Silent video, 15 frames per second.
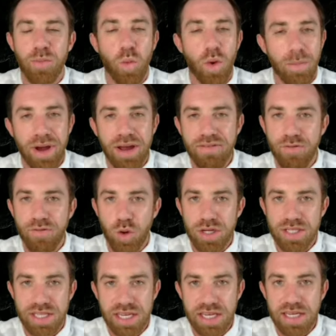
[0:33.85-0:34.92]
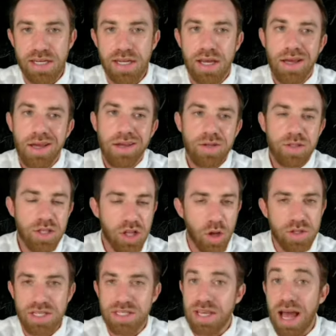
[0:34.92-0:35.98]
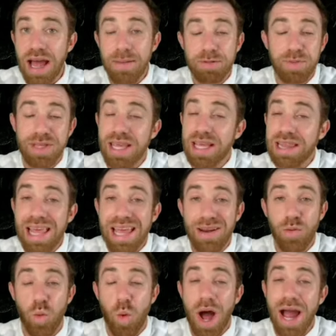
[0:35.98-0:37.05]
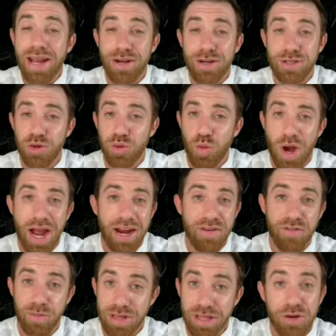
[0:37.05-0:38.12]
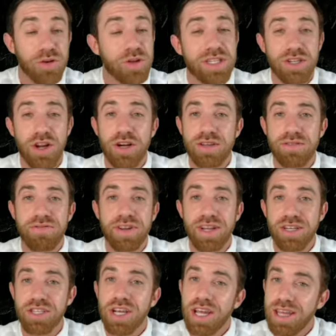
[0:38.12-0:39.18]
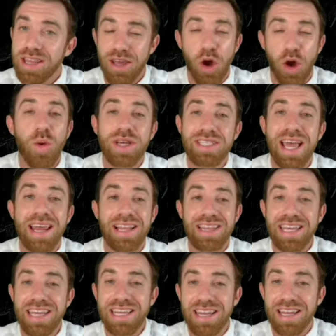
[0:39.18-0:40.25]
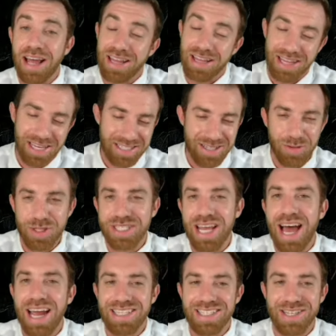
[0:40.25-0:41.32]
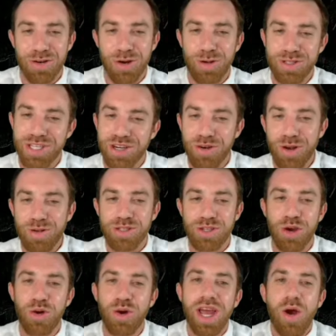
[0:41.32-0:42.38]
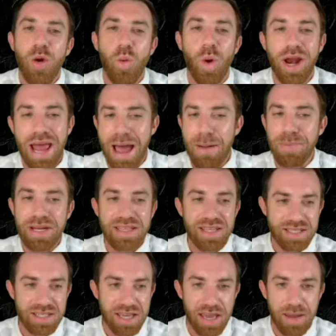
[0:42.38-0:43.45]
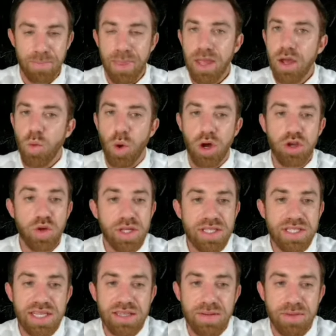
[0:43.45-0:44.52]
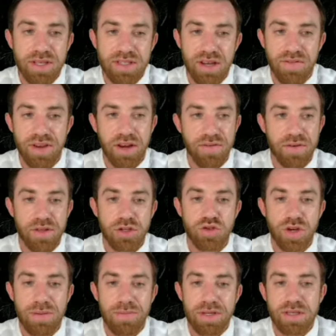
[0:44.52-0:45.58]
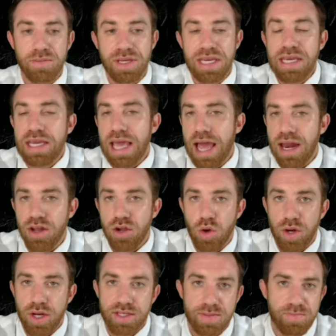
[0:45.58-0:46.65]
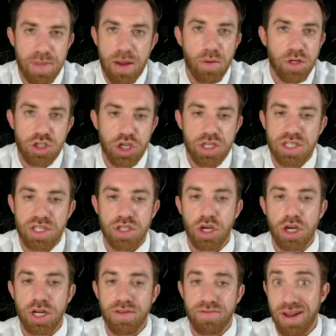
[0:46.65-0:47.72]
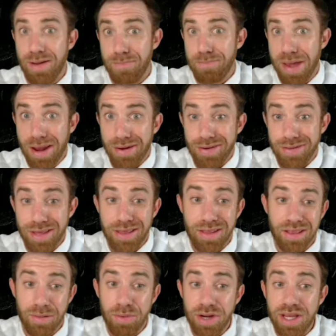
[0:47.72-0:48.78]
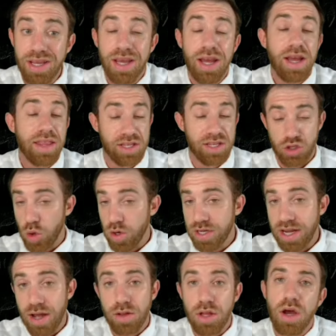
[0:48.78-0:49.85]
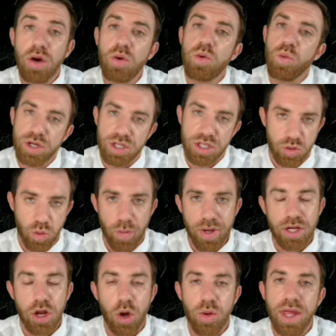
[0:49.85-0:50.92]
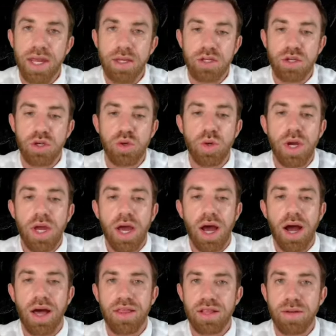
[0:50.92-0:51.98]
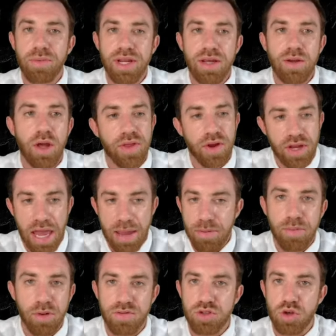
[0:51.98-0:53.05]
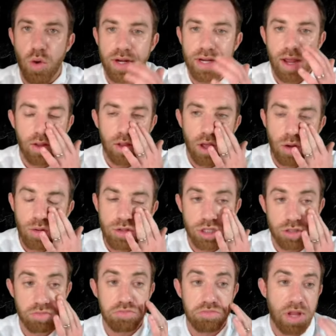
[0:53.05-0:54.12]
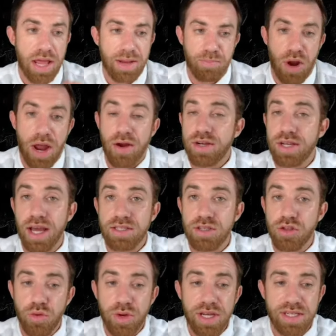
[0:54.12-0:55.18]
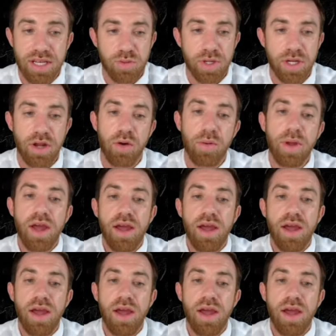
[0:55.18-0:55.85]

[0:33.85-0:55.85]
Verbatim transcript: One by 14. It was close at times, but they led wire to wire from literally start to finish. They always had a lead, unless it was tied 0 0. So, what happened in this game? Well, you can see some of the stuff here for the Dream in some key categories. They were just as good, if not better, than the Liberty. They scored down low, which is what we know they do. Uh, the Liberty, they're capable of scoring down low, just they prioritize the threes, as we know.